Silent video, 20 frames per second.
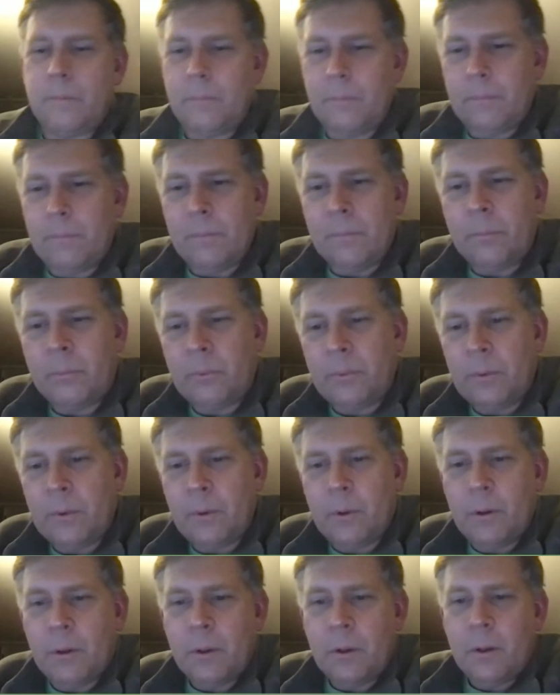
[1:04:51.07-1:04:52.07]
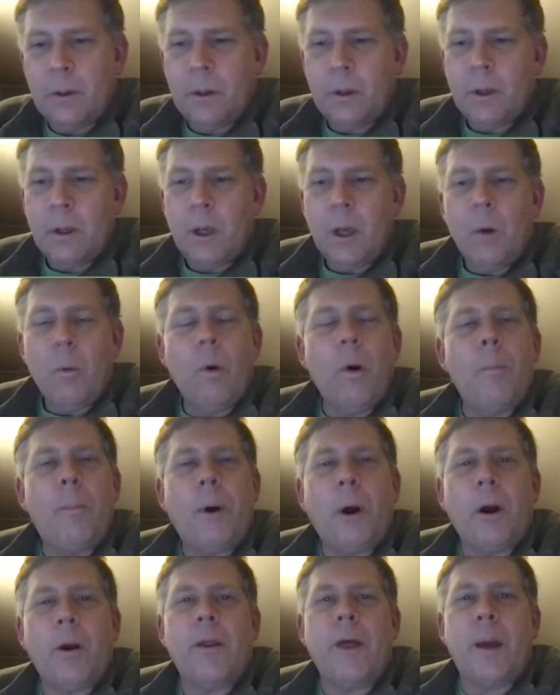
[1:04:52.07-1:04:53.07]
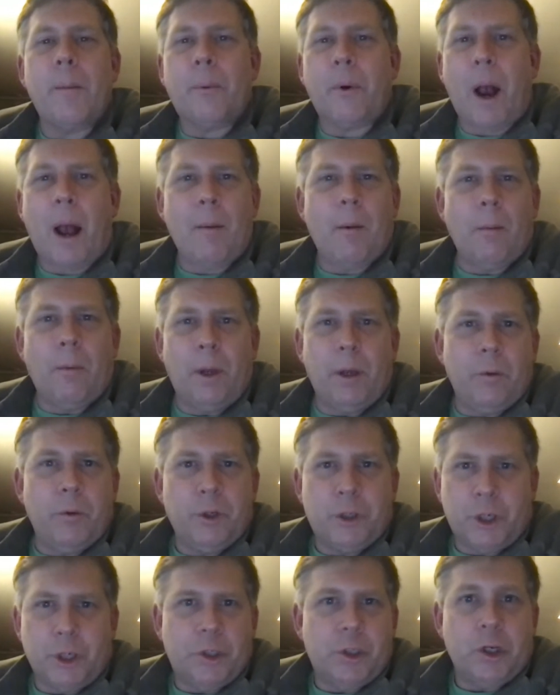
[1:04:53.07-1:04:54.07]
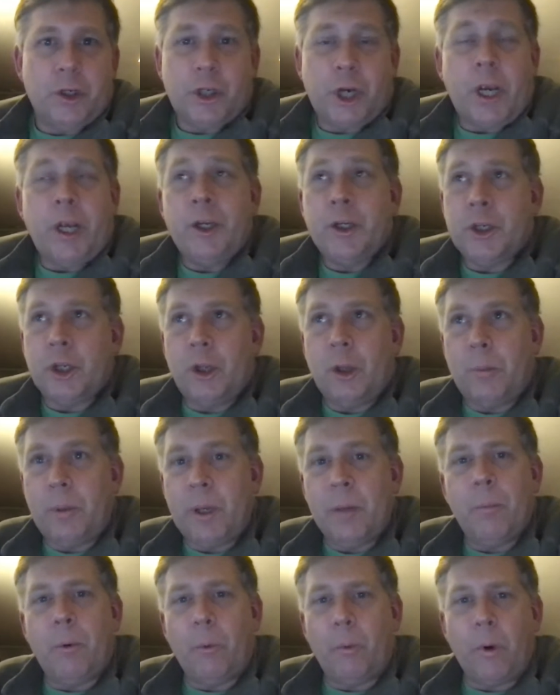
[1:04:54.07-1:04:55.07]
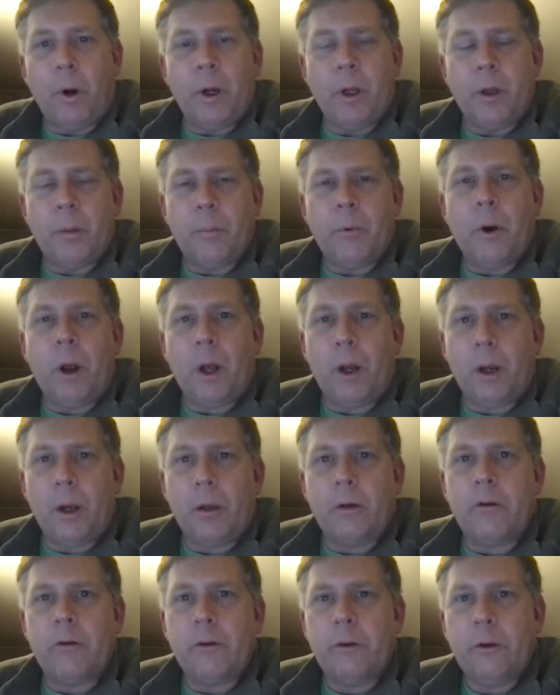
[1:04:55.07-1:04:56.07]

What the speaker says: That probably was just a change in the people running the product.